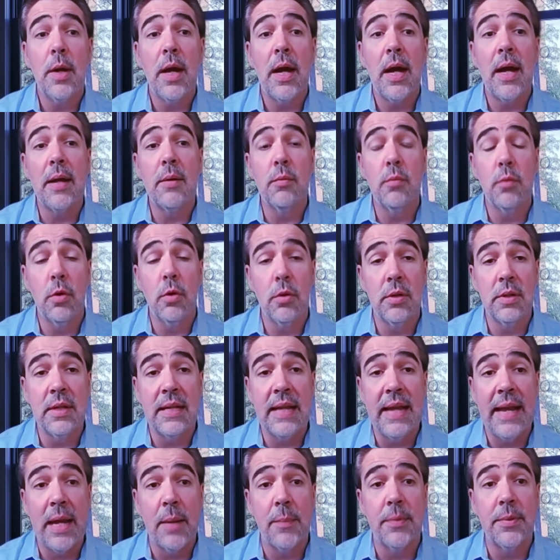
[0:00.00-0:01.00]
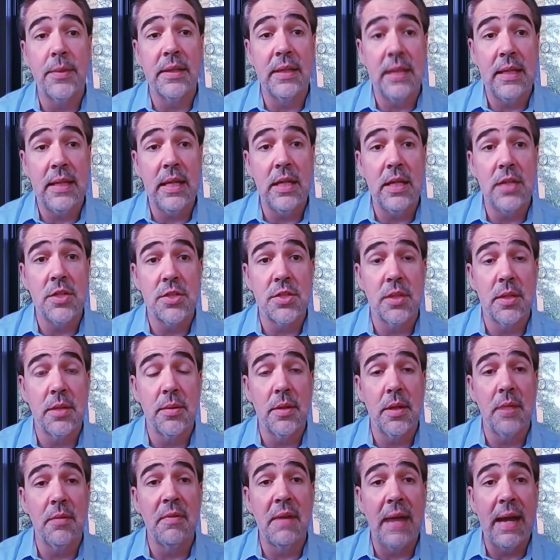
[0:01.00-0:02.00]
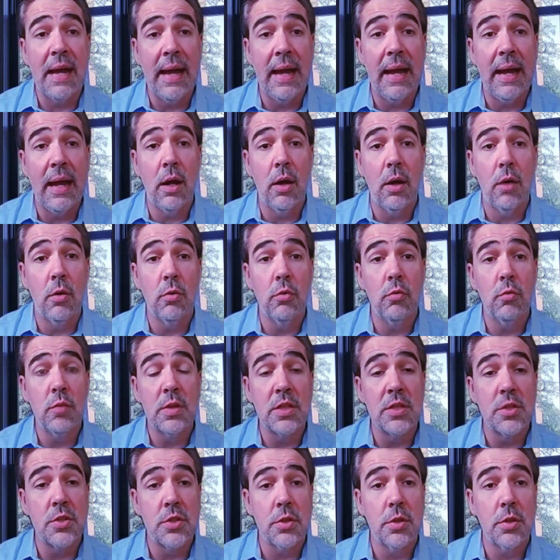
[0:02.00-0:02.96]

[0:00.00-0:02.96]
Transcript: I wrote an application of how we